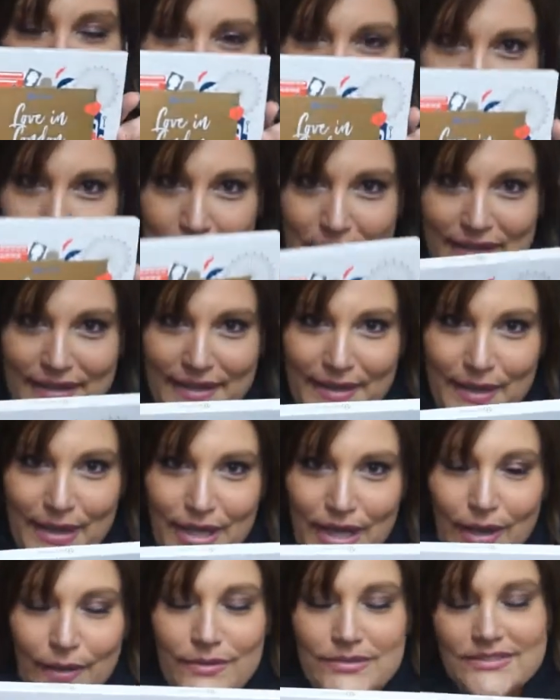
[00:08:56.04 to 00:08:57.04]
I opened it
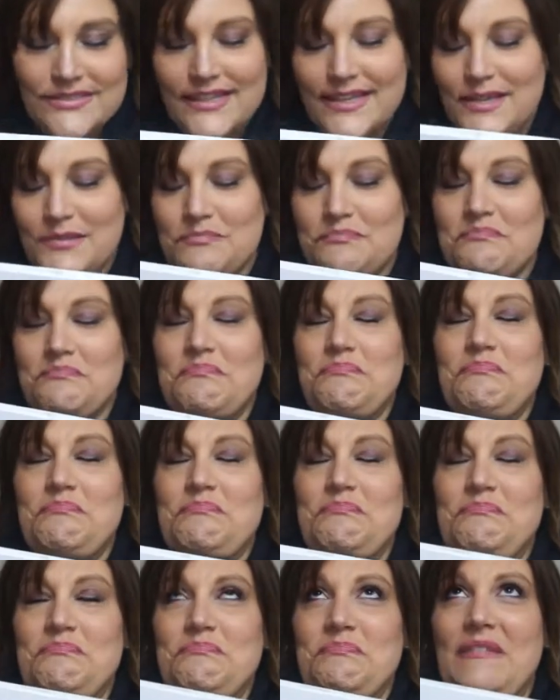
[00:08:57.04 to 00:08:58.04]
and I was like,
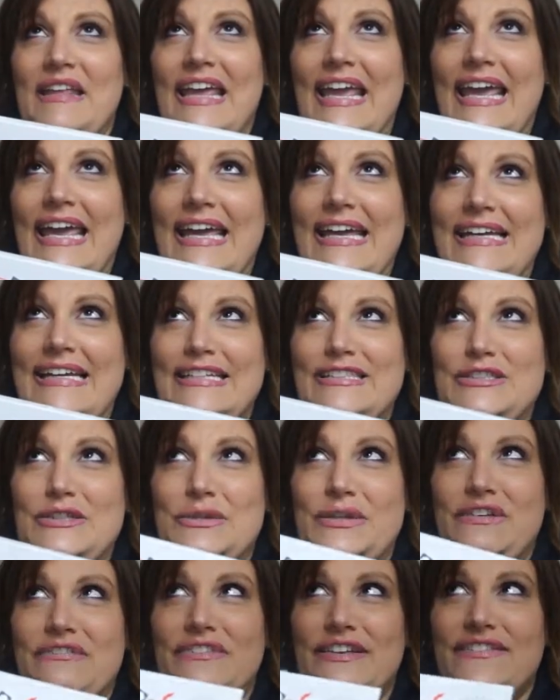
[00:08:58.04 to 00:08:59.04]
and it's
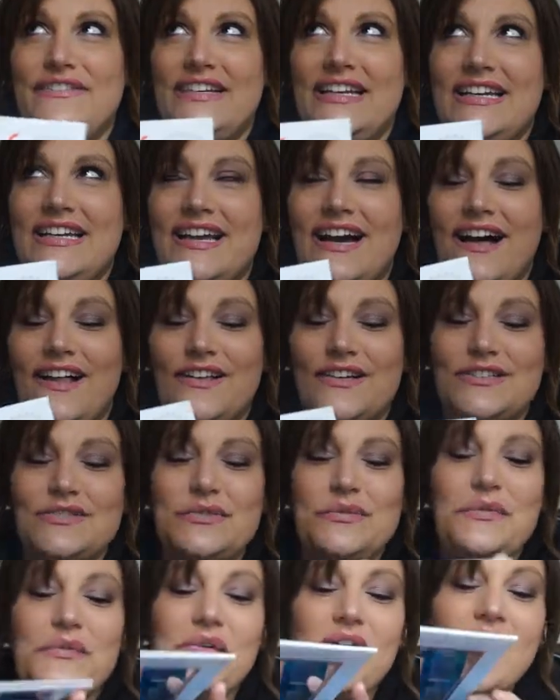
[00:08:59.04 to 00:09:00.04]
only
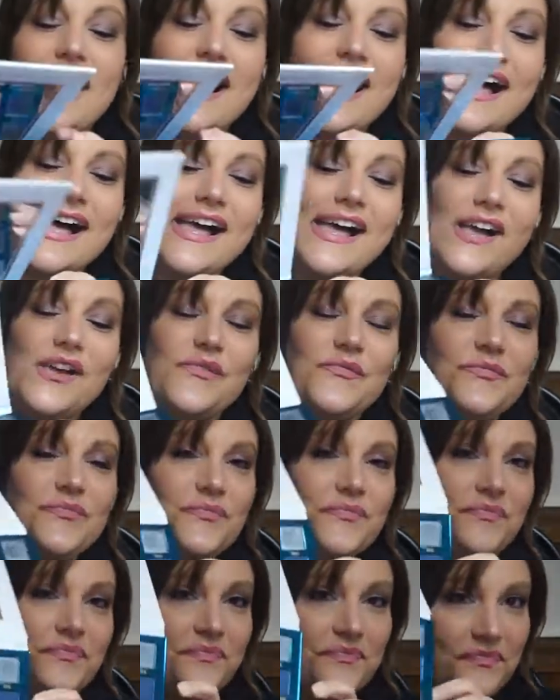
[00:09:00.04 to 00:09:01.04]
$15? What?
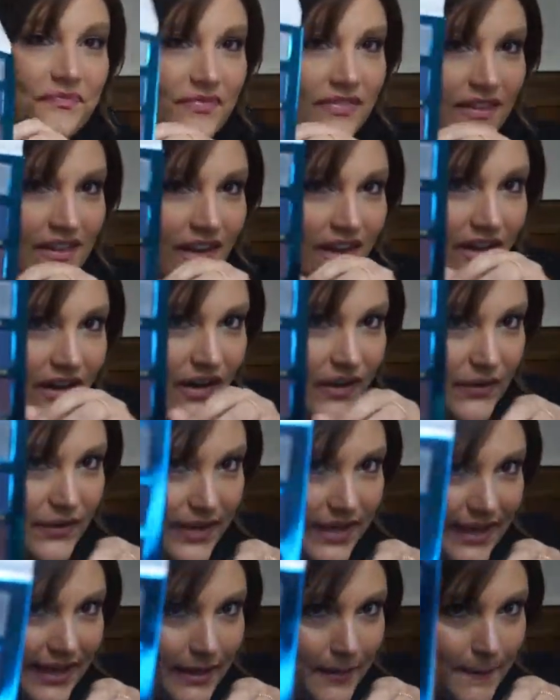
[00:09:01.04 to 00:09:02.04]

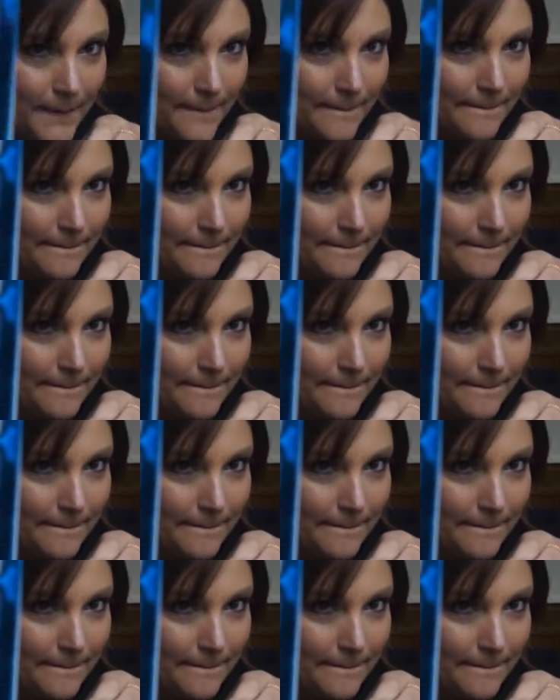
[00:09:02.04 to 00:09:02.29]
Okay.